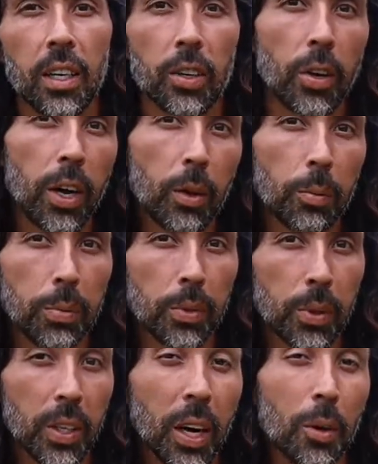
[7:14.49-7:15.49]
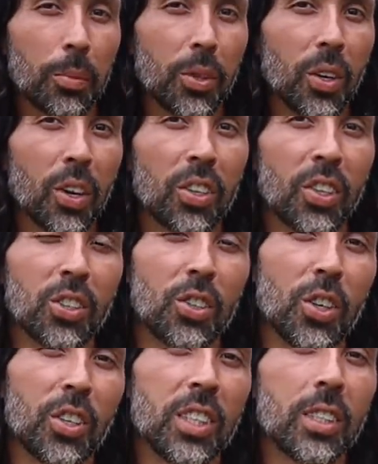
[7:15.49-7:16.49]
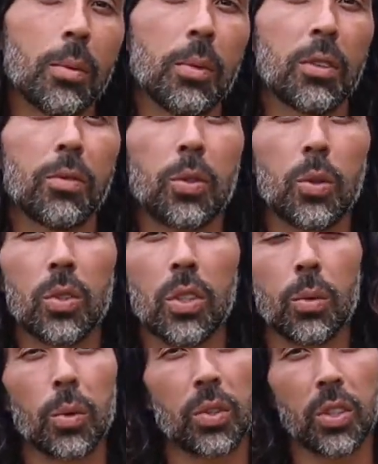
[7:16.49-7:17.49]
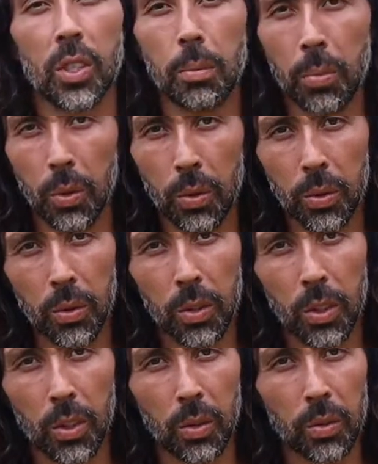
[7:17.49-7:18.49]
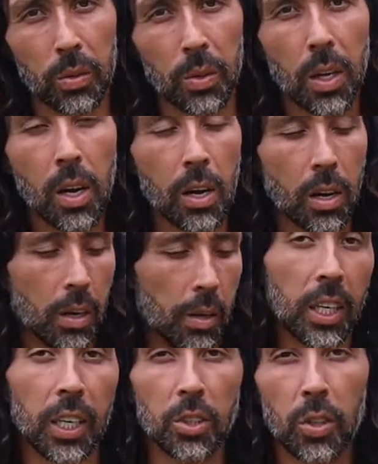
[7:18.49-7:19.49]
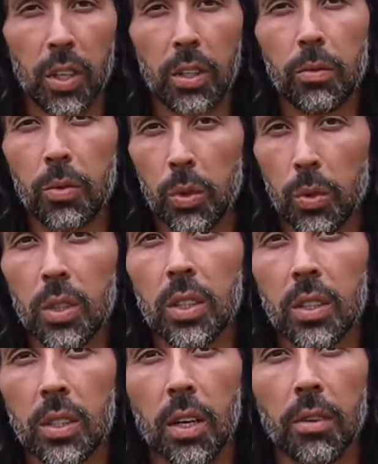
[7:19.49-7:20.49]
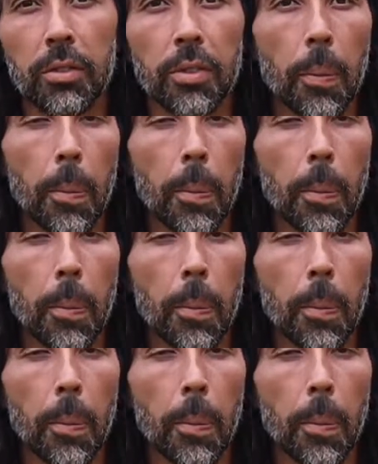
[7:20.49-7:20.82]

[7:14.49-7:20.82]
It'll help you along your journey. Some of the foods are real simple, you know, dehydrated fruits and stuff.